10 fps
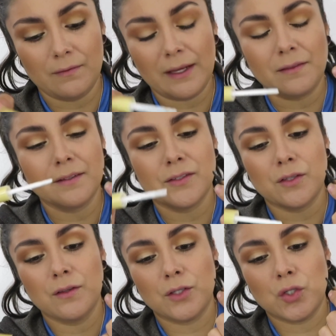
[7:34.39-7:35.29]
like the
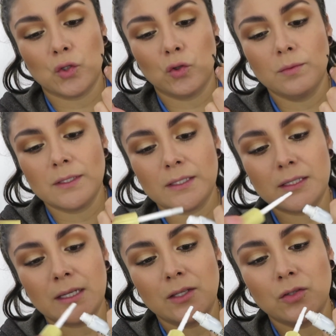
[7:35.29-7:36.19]
the tubes the
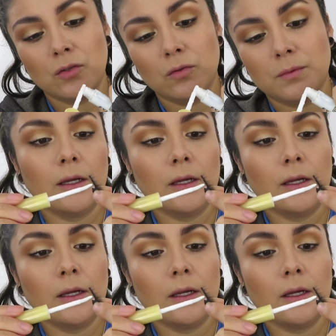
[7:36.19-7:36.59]
sticky tubes